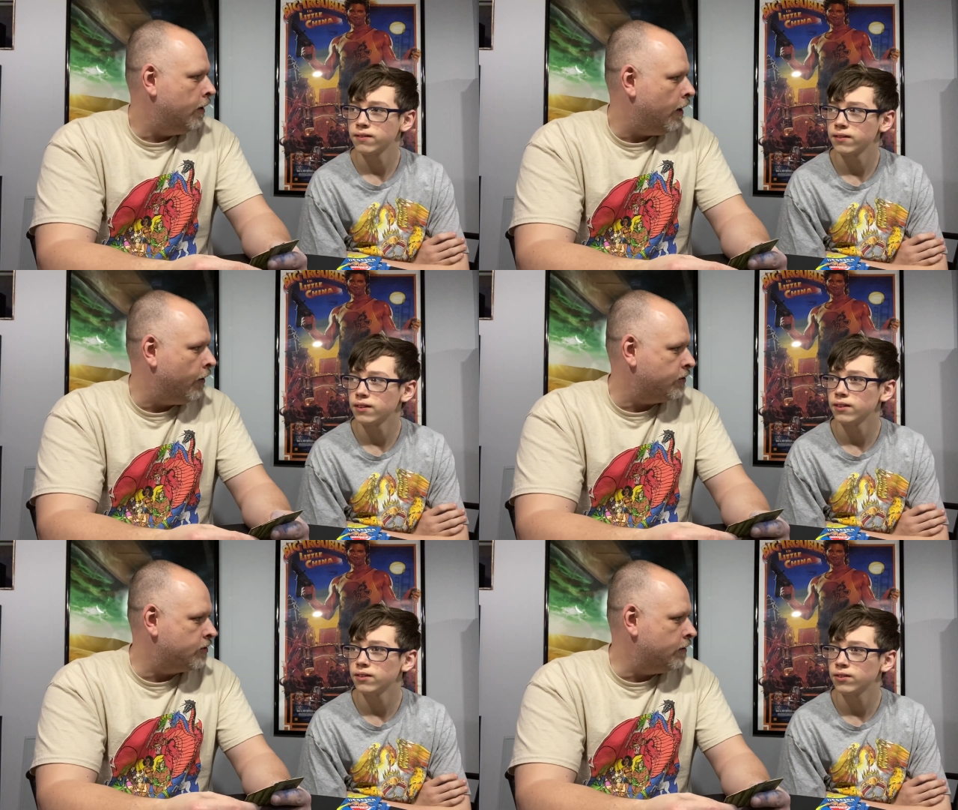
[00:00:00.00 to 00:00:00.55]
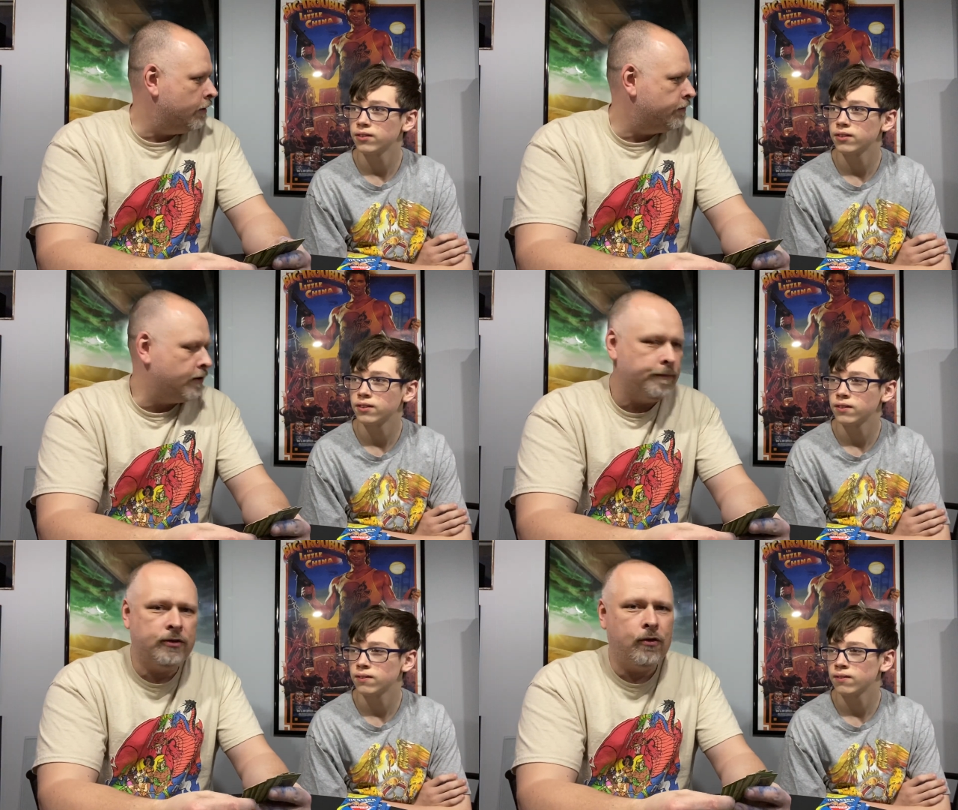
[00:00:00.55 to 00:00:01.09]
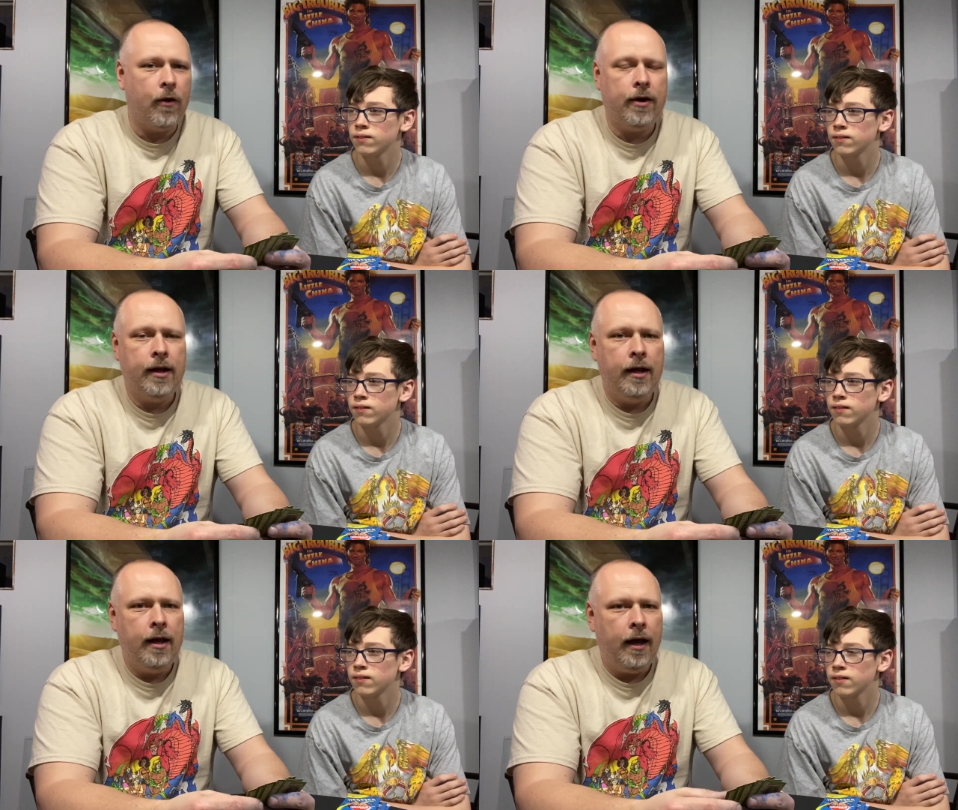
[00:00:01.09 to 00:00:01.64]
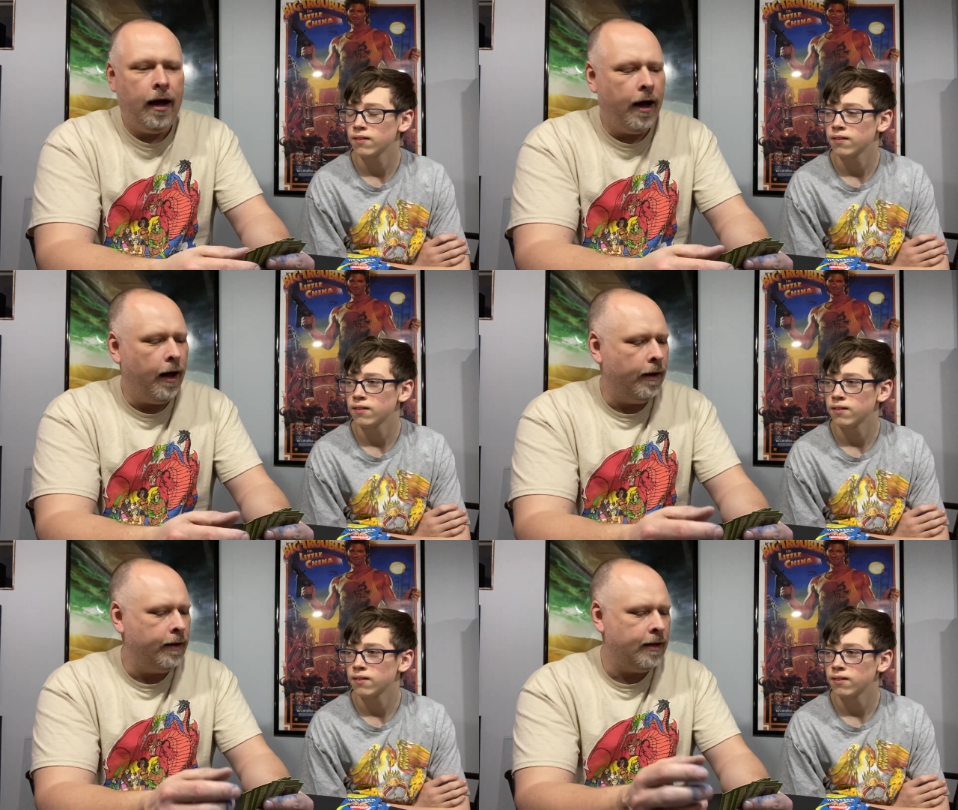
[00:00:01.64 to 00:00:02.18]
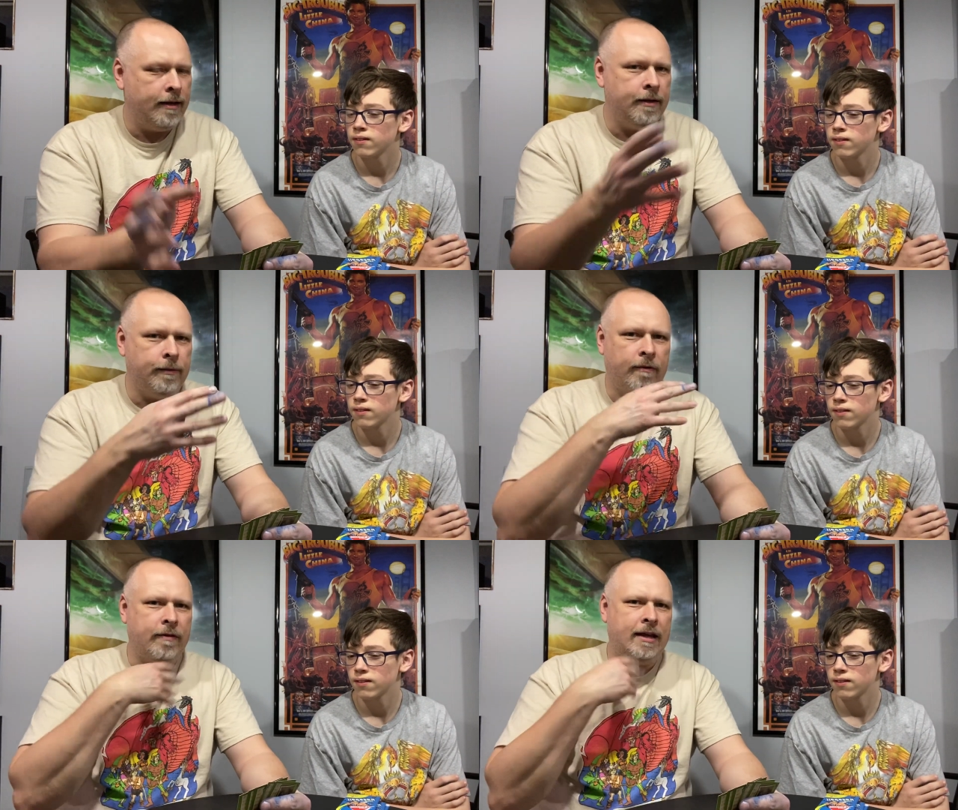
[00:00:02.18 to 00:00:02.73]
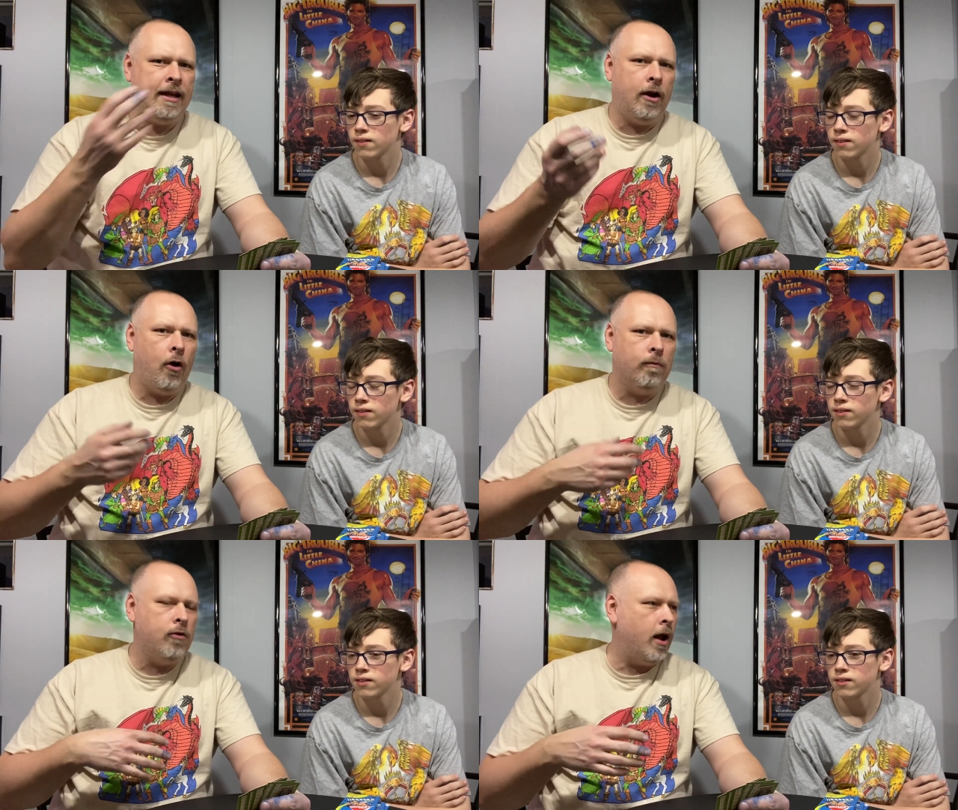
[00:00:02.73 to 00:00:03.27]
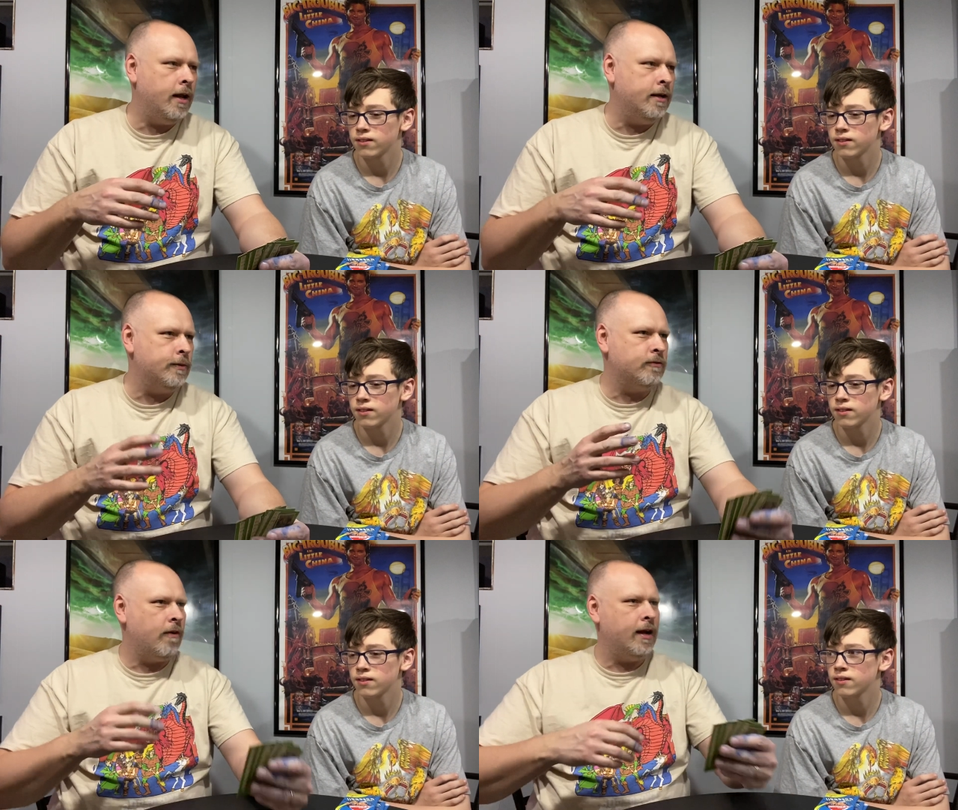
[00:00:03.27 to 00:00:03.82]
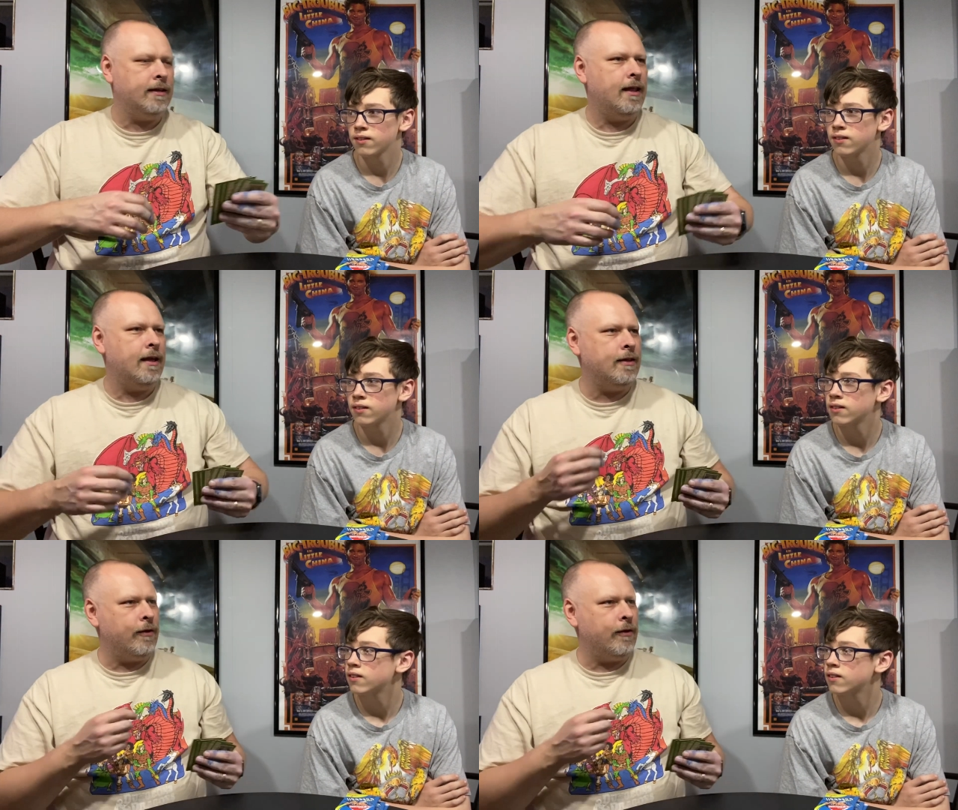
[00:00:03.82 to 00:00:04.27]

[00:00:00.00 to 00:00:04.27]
Speaker 1: or, of some sort. Uh, and he he hit a home run, and he was running, and they